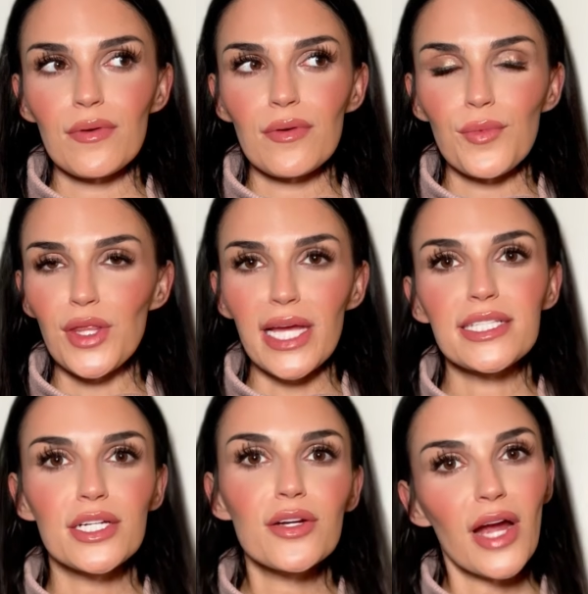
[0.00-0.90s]
would like
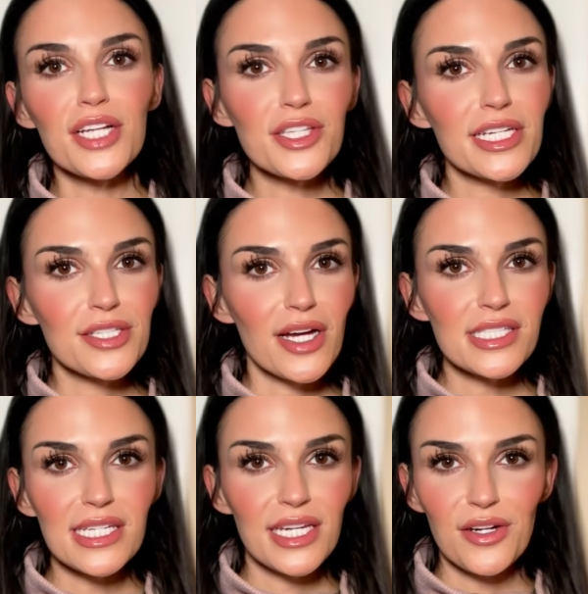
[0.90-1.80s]
to congratulate
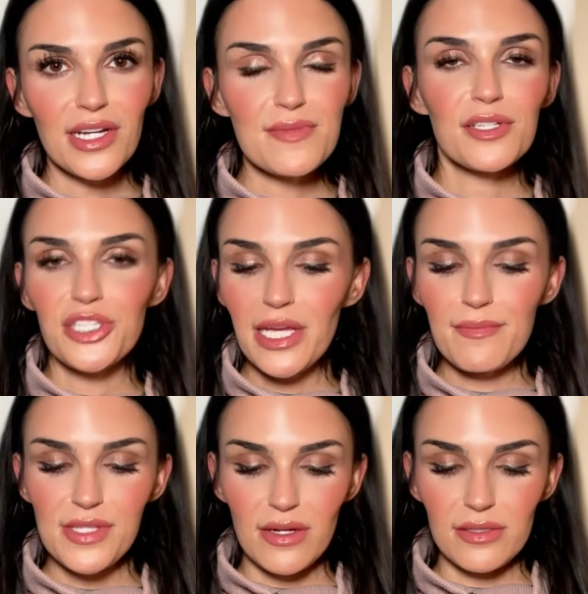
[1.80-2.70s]
Tati and her husband
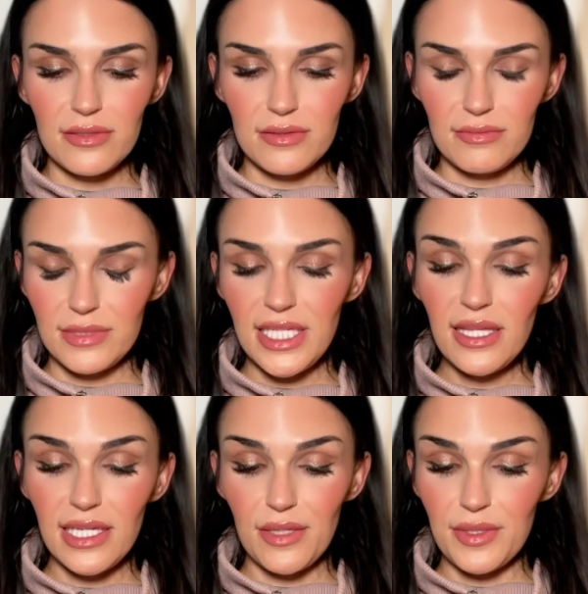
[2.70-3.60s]
James on
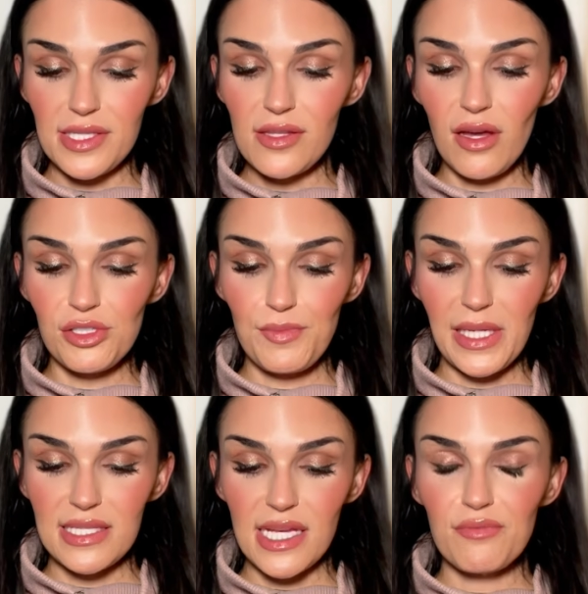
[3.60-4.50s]
killing it with this launch,
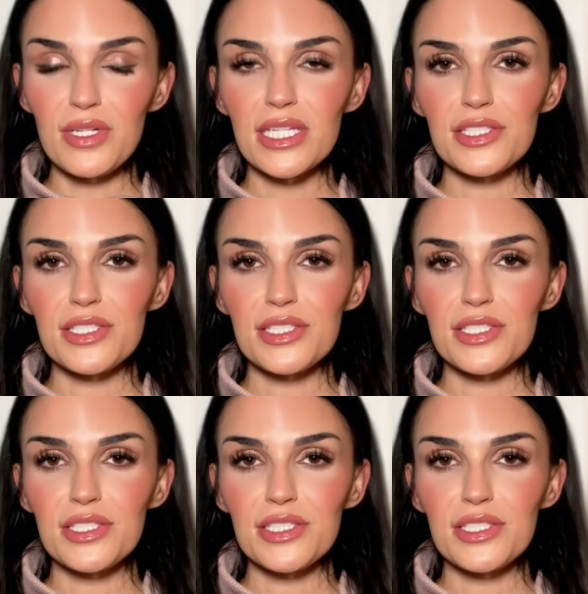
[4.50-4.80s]
because I really